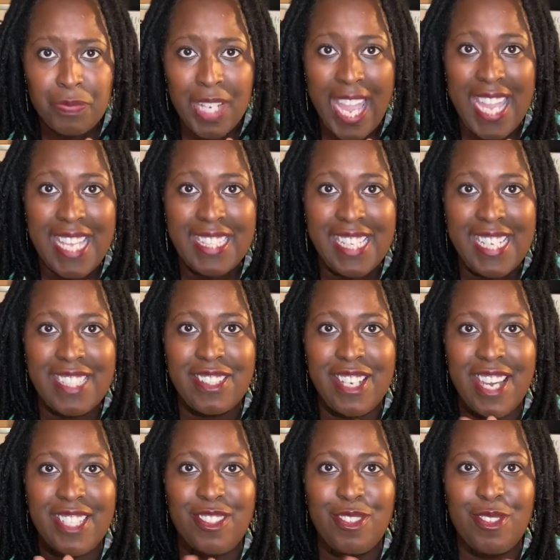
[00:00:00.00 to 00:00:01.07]
Hey, Lander.
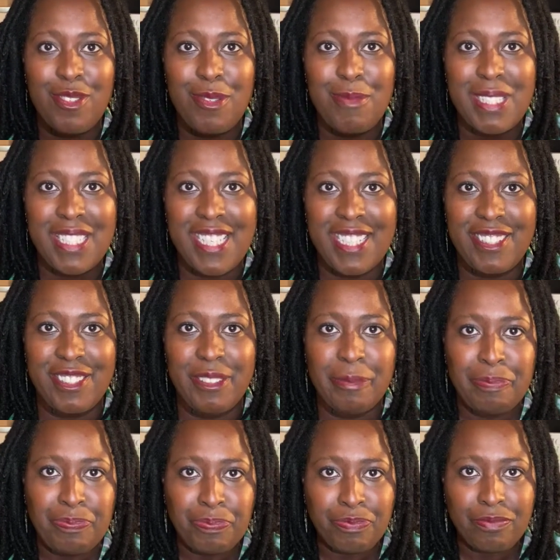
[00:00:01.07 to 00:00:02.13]
How you doing, Miss Lander?
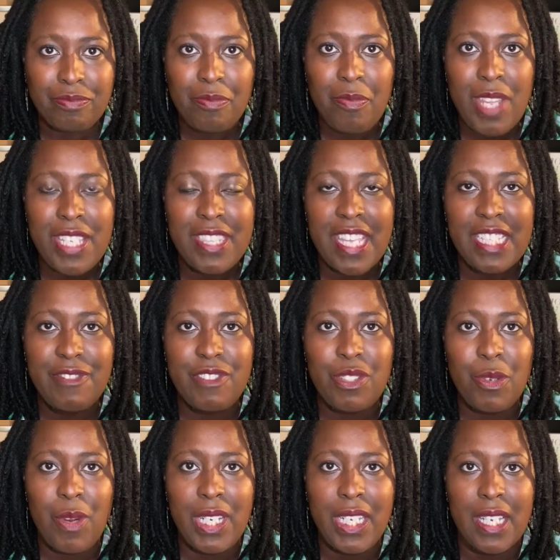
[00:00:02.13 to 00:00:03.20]
Thanks for
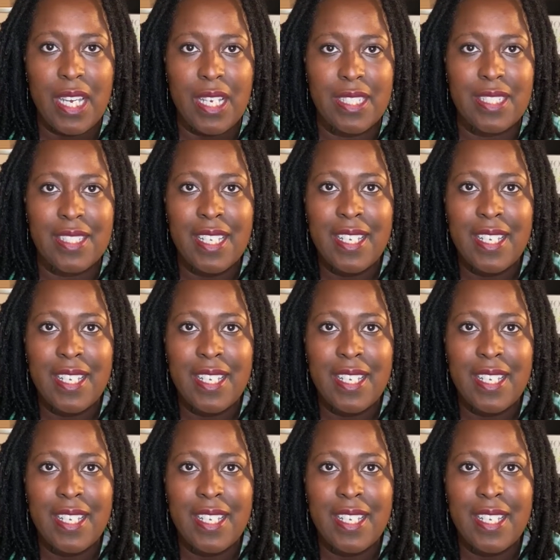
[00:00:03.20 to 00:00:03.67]
joining us.